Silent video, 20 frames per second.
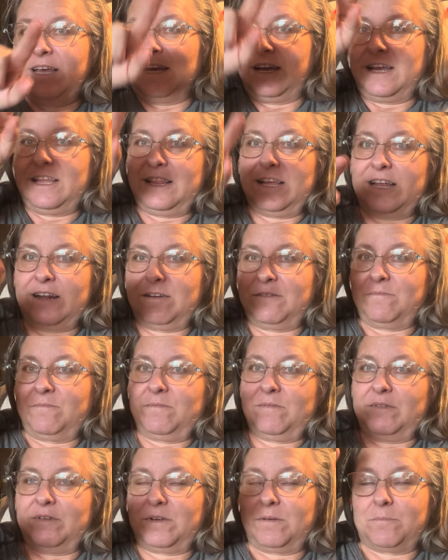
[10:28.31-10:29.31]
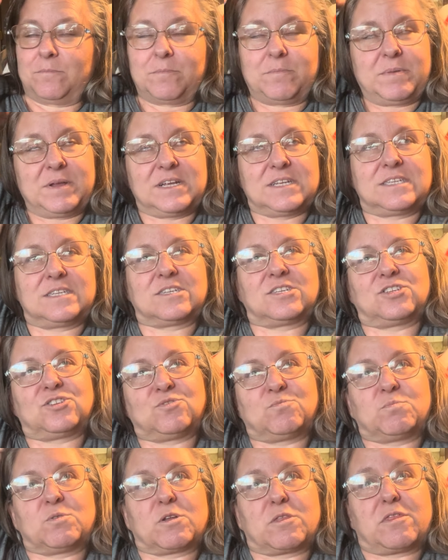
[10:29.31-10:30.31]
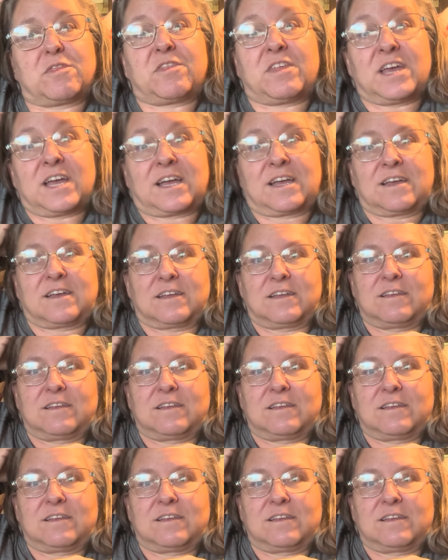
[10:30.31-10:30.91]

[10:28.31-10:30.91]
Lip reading: and then but it's a super thick,